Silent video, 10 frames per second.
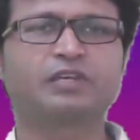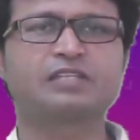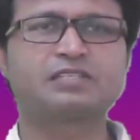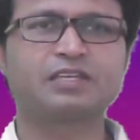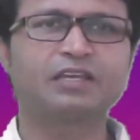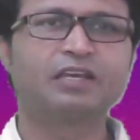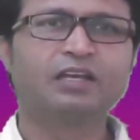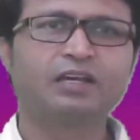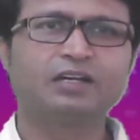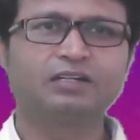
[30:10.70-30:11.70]
can say,
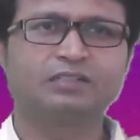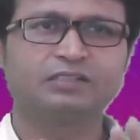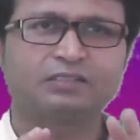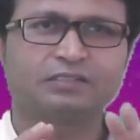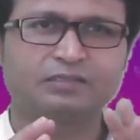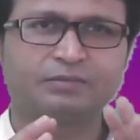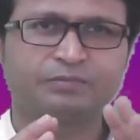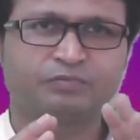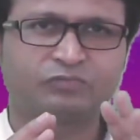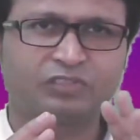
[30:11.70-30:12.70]

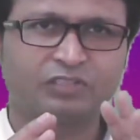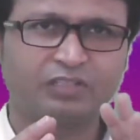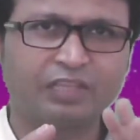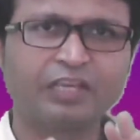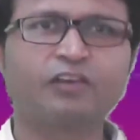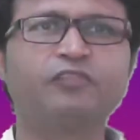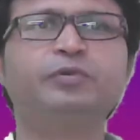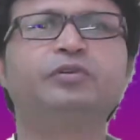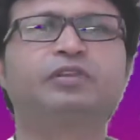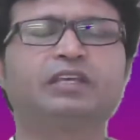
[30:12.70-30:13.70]
a thing of
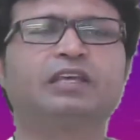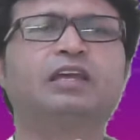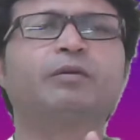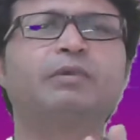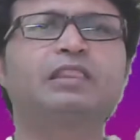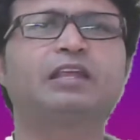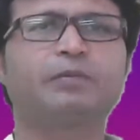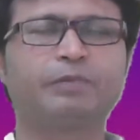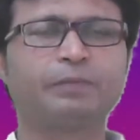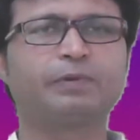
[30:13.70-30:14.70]
beauty, but there are
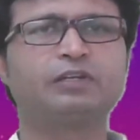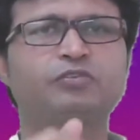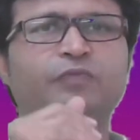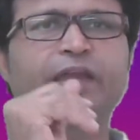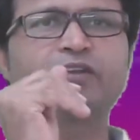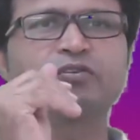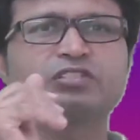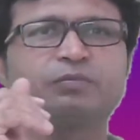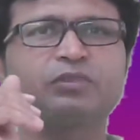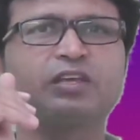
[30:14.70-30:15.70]
people to find out
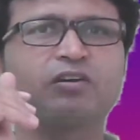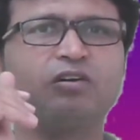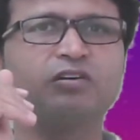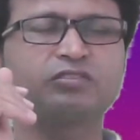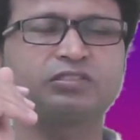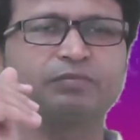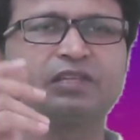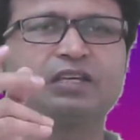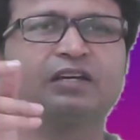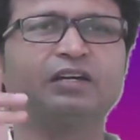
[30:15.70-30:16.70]
something wrong,
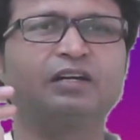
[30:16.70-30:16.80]
something,